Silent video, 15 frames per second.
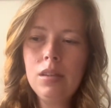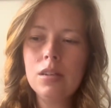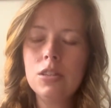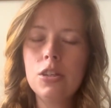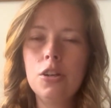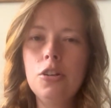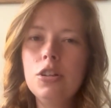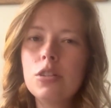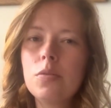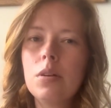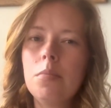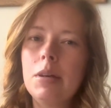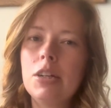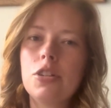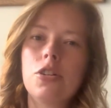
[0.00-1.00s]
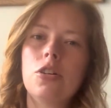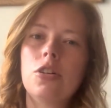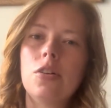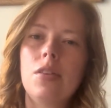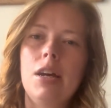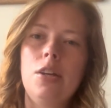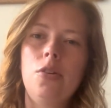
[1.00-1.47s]
So you just want to make
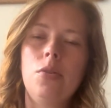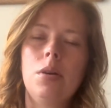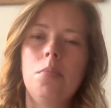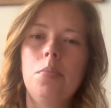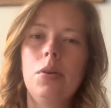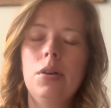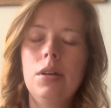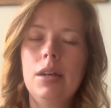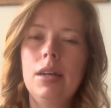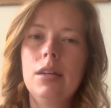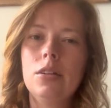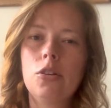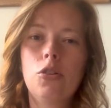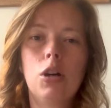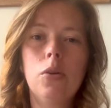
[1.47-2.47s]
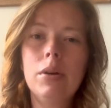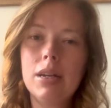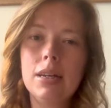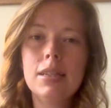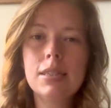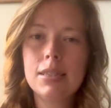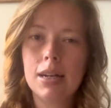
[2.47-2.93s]
sure that you can grow it
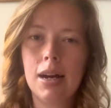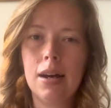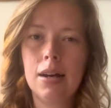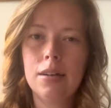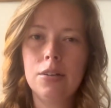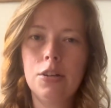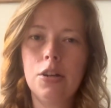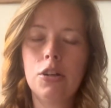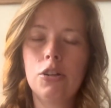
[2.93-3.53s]
inside,